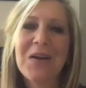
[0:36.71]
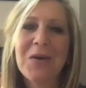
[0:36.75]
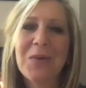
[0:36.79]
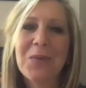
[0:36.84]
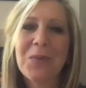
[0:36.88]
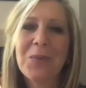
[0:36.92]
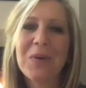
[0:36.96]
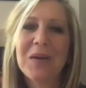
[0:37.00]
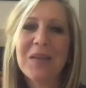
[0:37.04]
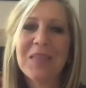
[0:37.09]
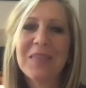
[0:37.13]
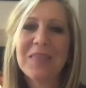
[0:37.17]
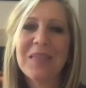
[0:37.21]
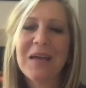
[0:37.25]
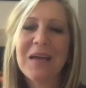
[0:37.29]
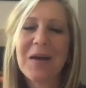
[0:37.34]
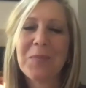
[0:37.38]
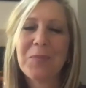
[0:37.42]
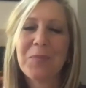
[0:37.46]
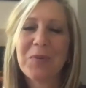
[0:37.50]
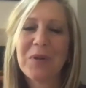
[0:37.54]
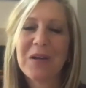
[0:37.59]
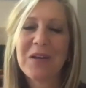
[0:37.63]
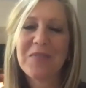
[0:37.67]
with
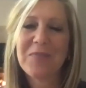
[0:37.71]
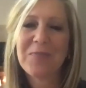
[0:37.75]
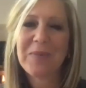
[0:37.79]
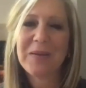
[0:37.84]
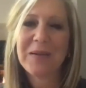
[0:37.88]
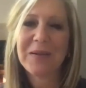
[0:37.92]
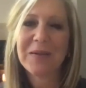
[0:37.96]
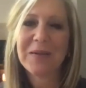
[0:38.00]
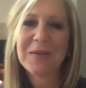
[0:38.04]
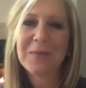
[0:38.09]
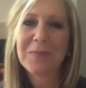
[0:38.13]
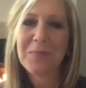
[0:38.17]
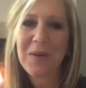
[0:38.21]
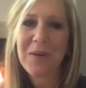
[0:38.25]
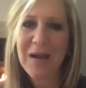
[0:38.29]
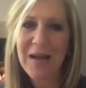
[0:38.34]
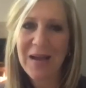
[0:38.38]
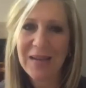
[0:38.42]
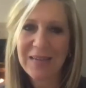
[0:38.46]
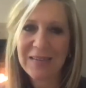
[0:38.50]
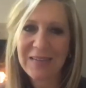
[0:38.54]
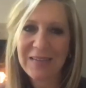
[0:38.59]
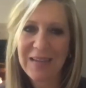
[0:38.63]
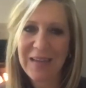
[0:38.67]
a Brave Parent
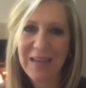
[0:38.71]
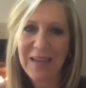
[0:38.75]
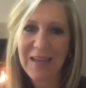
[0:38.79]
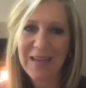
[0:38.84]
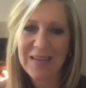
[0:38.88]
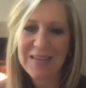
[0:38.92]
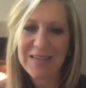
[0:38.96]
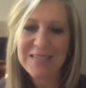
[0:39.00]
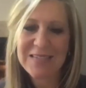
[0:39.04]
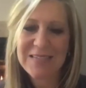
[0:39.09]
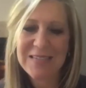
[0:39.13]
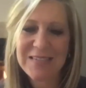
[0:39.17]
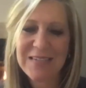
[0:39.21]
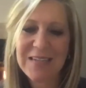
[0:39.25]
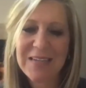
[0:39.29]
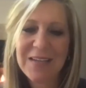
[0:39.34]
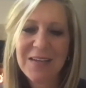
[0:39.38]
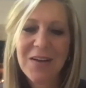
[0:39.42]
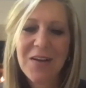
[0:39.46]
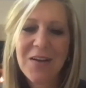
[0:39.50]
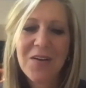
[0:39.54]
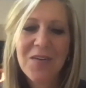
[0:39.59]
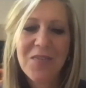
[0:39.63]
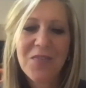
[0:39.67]
podcast
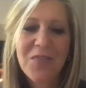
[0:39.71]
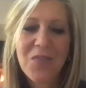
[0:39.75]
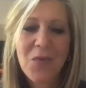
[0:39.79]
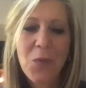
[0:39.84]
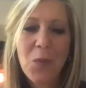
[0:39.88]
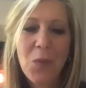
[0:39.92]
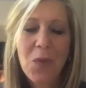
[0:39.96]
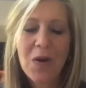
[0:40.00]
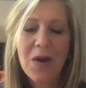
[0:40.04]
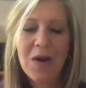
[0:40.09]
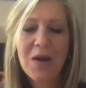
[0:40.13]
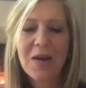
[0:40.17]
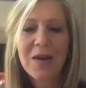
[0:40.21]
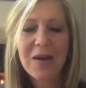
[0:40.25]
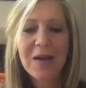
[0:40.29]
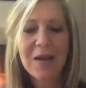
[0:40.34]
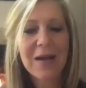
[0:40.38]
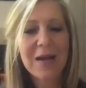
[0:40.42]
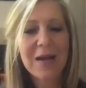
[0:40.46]
for